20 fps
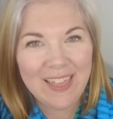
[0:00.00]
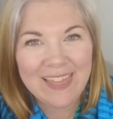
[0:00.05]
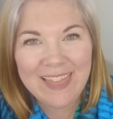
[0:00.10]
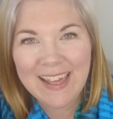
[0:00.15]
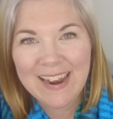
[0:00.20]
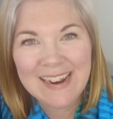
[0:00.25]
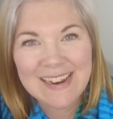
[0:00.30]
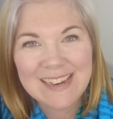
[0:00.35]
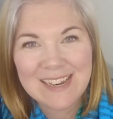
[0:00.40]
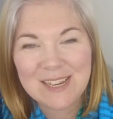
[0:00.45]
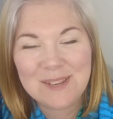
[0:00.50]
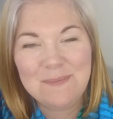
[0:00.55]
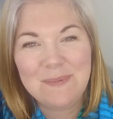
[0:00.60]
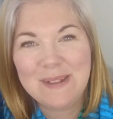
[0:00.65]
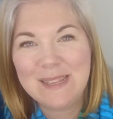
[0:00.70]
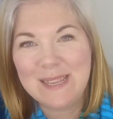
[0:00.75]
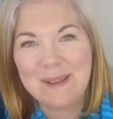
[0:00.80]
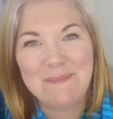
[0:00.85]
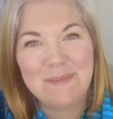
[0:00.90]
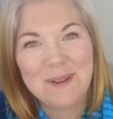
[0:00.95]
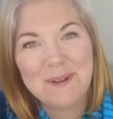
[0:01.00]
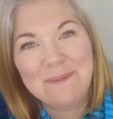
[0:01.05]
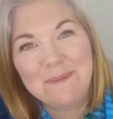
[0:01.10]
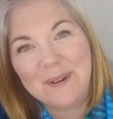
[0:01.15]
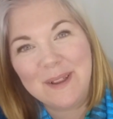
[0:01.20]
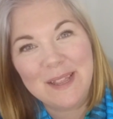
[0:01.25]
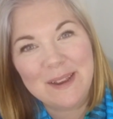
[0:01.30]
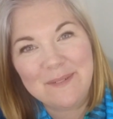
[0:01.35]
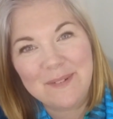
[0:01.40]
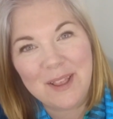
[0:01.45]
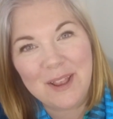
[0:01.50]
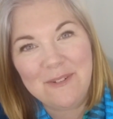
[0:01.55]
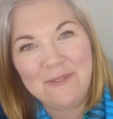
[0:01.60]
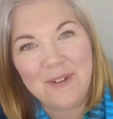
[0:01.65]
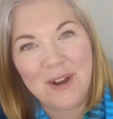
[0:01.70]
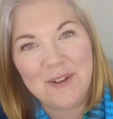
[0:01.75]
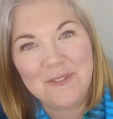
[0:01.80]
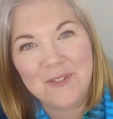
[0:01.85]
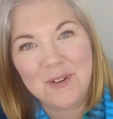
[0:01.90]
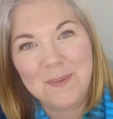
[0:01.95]
that has just been something really, really
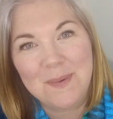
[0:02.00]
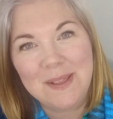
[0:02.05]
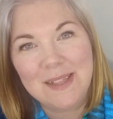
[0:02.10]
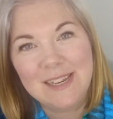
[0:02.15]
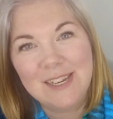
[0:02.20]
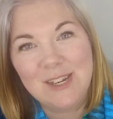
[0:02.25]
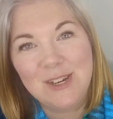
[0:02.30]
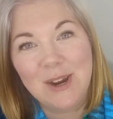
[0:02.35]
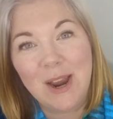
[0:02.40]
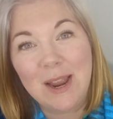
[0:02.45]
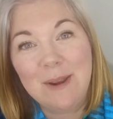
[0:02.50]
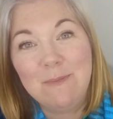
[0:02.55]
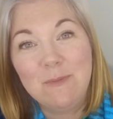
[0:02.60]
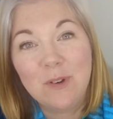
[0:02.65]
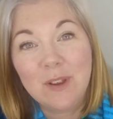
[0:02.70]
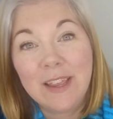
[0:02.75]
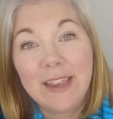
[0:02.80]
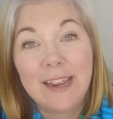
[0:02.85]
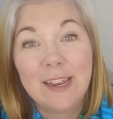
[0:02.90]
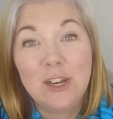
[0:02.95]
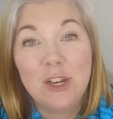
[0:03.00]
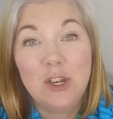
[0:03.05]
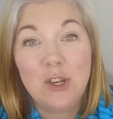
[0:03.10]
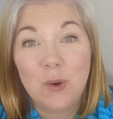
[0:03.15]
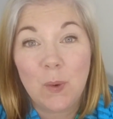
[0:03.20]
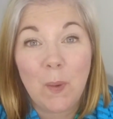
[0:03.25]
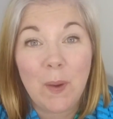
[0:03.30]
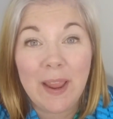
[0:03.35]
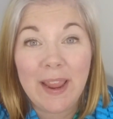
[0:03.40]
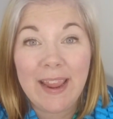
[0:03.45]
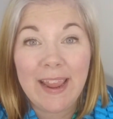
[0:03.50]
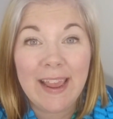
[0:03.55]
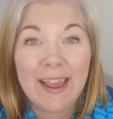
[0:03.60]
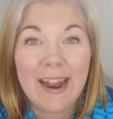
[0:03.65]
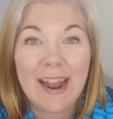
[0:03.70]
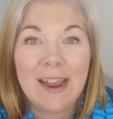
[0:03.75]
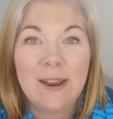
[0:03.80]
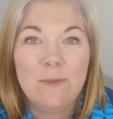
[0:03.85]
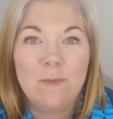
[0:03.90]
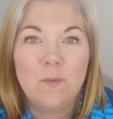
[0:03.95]
fun for me this year. I'm really enjoying
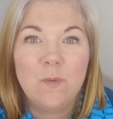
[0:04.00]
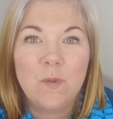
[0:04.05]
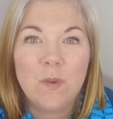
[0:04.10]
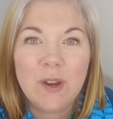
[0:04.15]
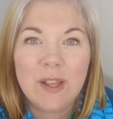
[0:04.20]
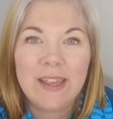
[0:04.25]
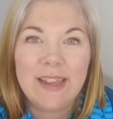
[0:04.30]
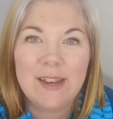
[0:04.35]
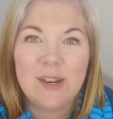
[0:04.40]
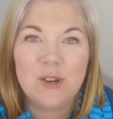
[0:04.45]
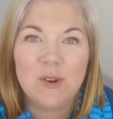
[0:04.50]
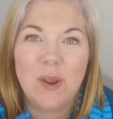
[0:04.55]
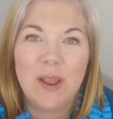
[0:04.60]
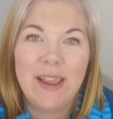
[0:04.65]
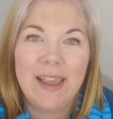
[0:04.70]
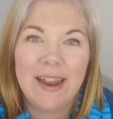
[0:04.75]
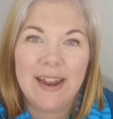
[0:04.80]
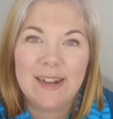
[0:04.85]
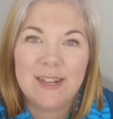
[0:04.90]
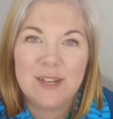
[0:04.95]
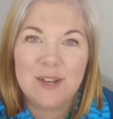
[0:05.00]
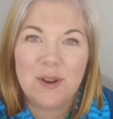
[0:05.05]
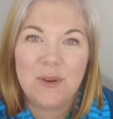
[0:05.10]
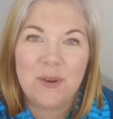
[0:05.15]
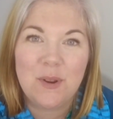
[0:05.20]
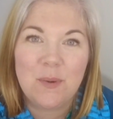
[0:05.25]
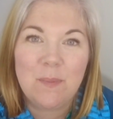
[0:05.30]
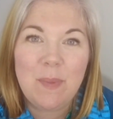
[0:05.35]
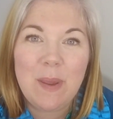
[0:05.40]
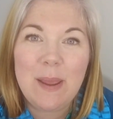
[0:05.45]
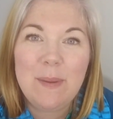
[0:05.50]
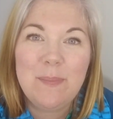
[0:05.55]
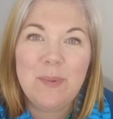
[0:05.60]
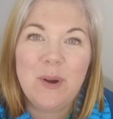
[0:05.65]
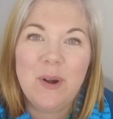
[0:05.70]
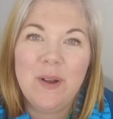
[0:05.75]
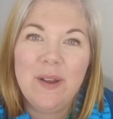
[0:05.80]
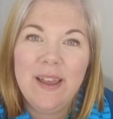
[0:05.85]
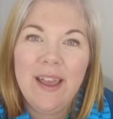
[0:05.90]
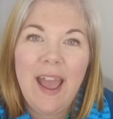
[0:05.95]
it. I'm really enjoying getting to know new
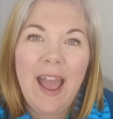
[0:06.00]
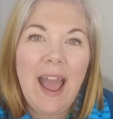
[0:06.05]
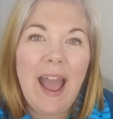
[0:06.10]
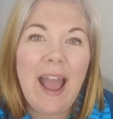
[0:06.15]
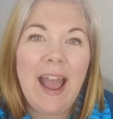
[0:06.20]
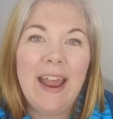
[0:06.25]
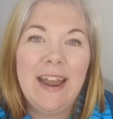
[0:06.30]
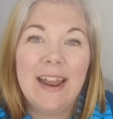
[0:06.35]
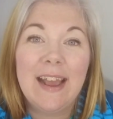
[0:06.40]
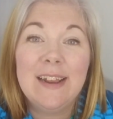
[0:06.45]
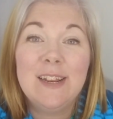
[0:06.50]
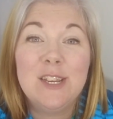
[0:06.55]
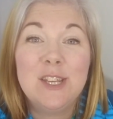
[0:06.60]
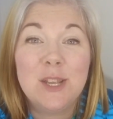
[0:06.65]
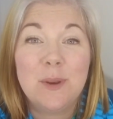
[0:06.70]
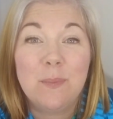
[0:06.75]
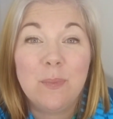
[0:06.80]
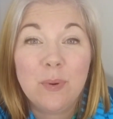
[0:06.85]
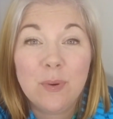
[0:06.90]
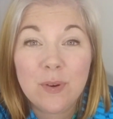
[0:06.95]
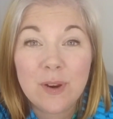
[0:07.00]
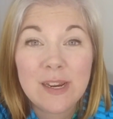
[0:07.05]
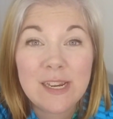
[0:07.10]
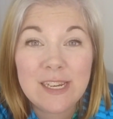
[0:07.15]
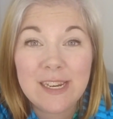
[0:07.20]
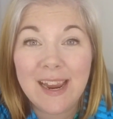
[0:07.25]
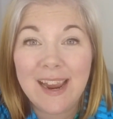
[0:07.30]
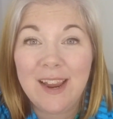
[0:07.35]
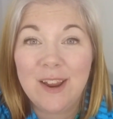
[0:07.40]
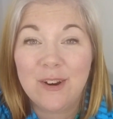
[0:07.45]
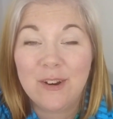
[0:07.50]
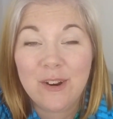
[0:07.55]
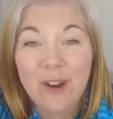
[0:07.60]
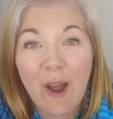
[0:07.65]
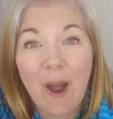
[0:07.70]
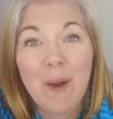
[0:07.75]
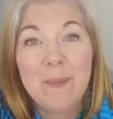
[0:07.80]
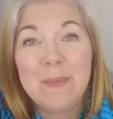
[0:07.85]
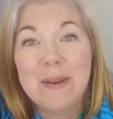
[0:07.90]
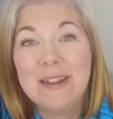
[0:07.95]
people. And I just appreciate your
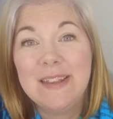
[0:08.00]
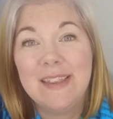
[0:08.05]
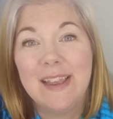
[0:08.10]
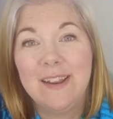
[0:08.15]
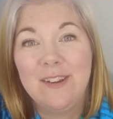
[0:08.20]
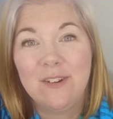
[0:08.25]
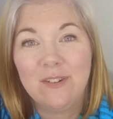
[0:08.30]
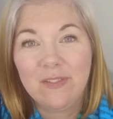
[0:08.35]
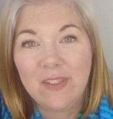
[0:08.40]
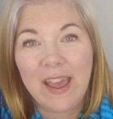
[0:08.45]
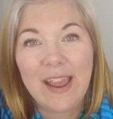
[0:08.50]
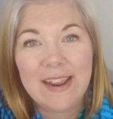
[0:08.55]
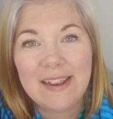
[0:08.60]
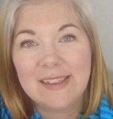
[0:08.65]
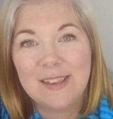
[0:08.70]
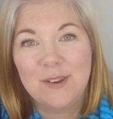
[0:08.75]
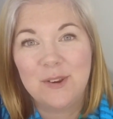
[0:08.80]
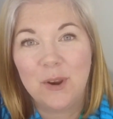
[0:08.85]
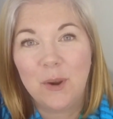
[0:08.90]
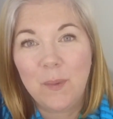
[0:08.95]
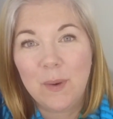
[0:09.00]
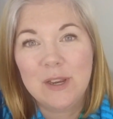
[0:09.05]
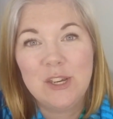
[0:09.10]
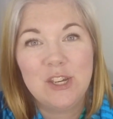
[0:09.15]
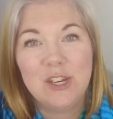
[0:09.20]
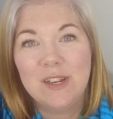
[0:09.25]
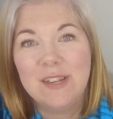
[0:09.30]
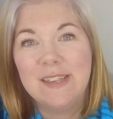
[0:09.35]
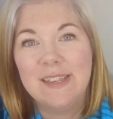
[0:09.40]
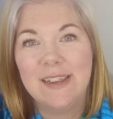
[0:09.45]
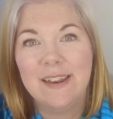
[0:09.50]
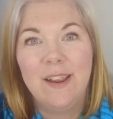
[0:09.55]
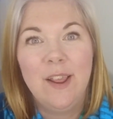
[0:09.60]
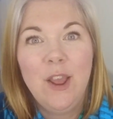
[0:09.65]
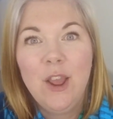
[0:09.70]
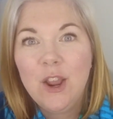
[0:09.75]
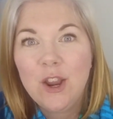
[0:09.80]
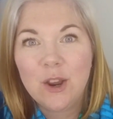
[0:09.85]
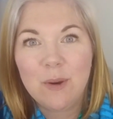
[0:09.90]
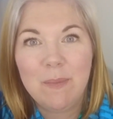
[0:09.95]
comments and your likes and your questions and
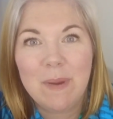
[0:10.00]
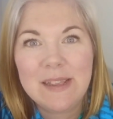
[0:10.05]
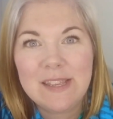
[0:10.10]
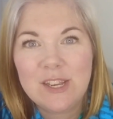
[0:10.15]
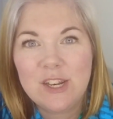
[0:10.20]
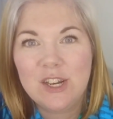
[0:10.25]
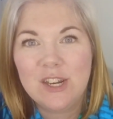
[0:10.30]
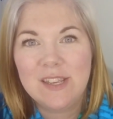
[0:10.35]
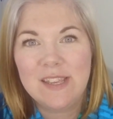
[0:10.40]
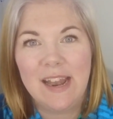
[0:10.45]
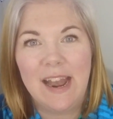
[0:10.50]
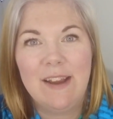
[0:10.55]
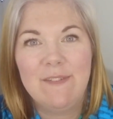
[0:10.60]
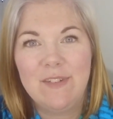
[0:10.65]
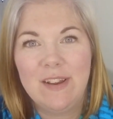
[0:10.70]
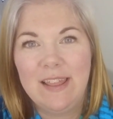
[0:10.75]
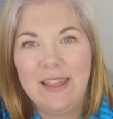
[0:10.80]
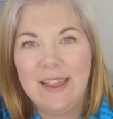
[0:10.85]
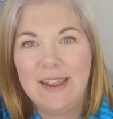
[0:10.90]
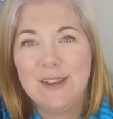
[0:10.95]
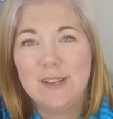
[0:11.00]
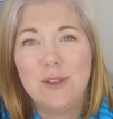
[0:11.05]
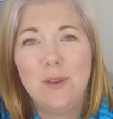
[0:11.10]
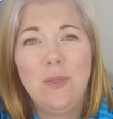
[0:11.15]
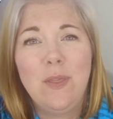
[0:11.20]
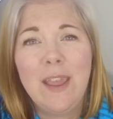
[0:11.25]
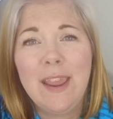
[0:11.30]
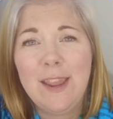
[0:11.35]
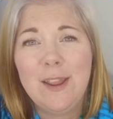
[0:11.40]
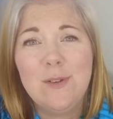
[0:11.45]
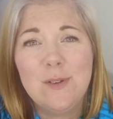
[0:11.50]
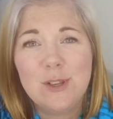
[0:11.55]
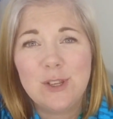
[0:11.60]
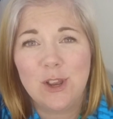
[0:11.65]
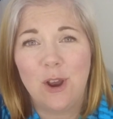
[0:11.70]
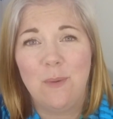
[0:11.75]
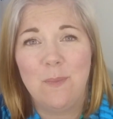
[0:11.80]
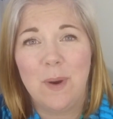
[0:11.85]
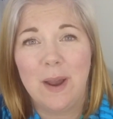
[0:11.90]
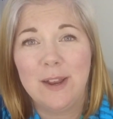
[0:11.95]
your messages and everything. So thank you
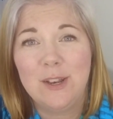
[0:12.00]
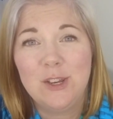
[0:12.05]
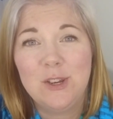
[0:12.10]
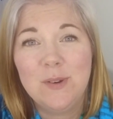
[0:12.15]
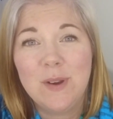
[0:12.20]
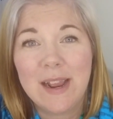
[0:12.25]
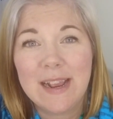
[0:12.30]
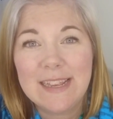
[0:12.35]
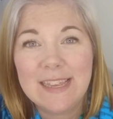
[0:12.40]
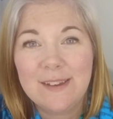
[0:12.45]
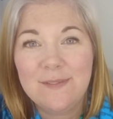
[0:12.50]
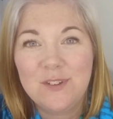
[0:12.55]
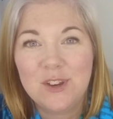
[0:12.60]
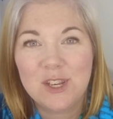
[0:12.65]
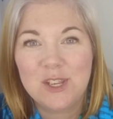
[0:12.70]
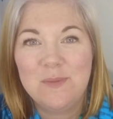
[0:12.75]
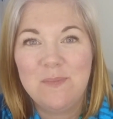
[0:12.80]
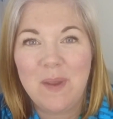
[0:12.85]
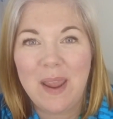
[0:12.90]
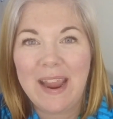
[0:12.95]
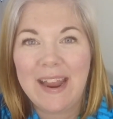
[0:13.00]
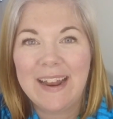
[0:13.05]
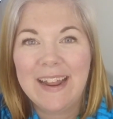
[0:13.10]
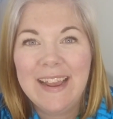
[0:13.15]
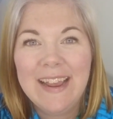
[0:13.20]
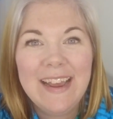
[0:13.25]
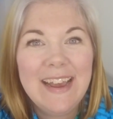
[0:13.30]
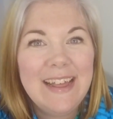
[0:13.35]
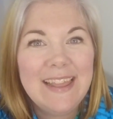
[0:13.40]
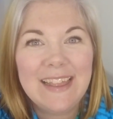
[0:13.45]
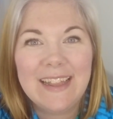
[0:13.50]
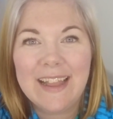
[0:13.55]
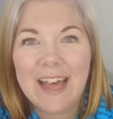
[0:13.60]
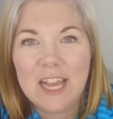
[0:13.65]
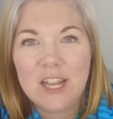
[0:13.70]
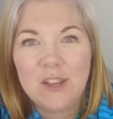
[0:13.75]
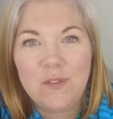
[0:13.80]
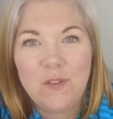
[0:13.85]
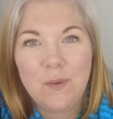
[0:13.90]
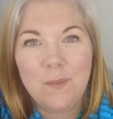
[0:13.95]
so much. You guys have just made the
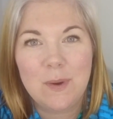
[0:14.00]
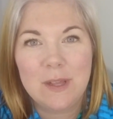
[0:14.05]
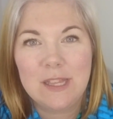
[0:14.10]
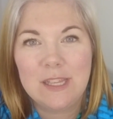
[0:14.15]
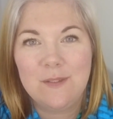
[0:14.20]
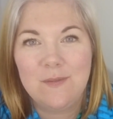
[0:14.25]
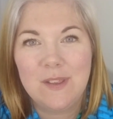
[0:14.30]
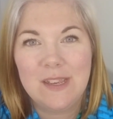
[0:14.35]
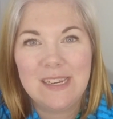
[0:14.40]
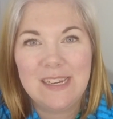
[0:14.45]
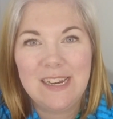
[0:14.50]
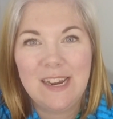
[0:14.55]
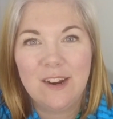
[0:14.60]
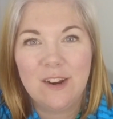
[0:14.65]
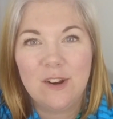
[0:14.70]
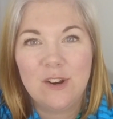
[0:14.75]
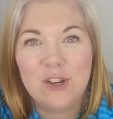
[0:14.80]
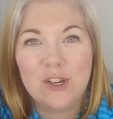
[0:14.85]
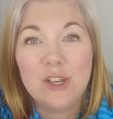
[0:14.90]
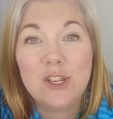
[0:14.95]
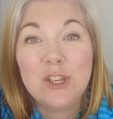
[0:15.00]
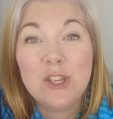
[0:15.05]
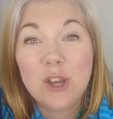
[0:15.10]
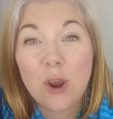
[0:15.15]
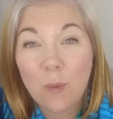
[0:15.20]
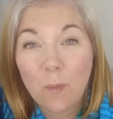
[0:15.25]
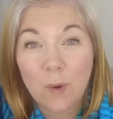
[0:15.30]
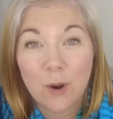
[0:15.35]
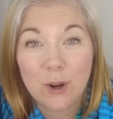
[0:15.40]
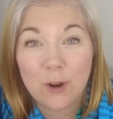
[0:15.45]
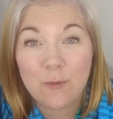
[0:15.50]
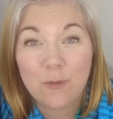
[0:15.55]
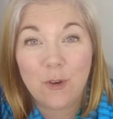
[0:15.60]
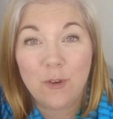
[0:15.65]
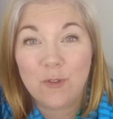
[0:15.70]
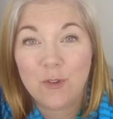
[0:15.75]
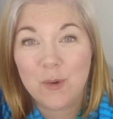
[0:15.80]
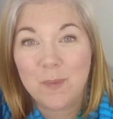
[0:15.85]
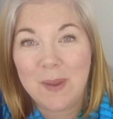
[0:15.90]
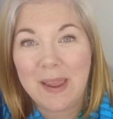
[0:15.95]
last few months of this year just so
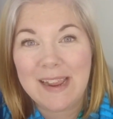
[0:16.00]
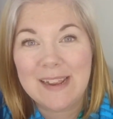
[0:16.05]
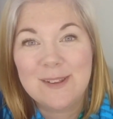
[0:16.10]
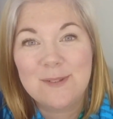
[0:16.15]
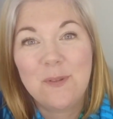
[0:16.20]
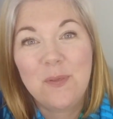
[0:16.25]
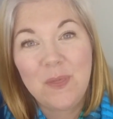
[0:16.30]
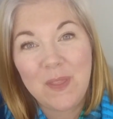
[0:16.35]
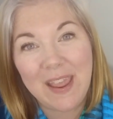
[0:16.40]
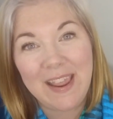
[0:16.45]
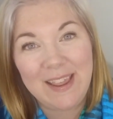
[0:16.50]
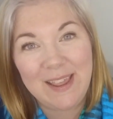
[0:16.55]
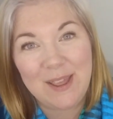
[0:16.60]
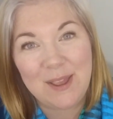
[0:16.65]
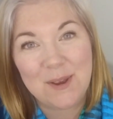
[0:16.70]
wonderful for me. So thank